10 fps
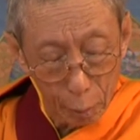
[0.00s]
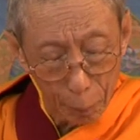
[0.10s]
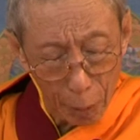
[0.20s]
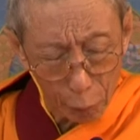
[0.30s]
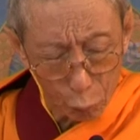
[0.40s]

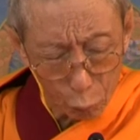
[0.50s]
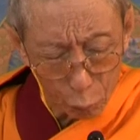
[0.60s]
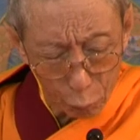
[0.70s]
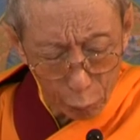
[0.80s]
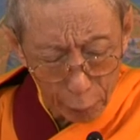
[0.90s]
path
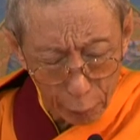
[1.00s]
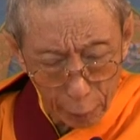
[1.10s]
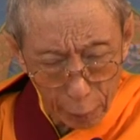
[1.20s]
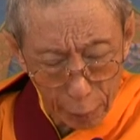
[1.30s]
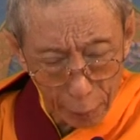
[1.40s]
to
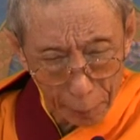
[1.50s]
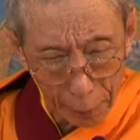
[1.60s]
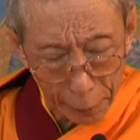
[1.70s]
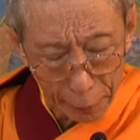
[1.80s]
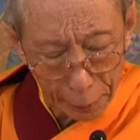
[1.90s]

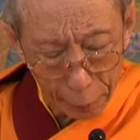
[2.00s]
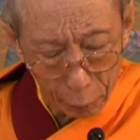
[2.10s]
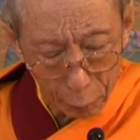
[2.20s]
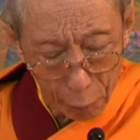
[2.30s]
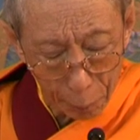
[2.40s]
enlightenment,
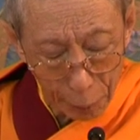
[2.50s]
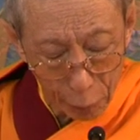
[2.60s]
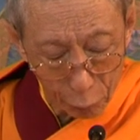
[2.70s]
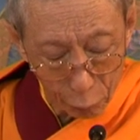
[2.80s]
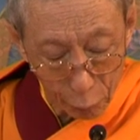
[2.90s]
or
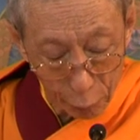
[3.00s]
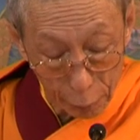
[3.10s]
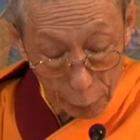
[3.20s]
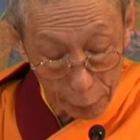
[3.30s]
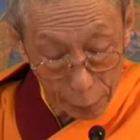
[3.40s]
liberation and
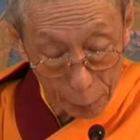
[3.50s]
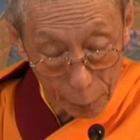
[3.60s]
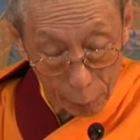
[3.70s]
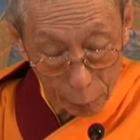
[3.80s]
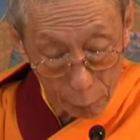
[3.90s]
enlightenment.